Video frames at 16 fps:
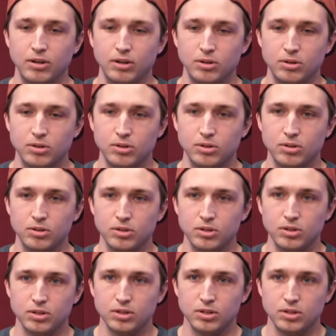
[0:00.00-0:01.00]

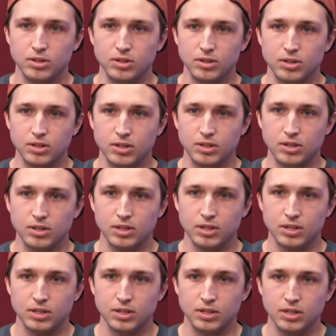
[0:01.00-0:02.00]

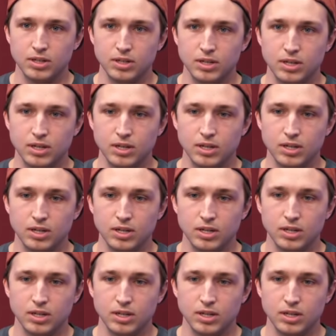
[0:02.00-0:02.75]
No words are spoken by the person on screen.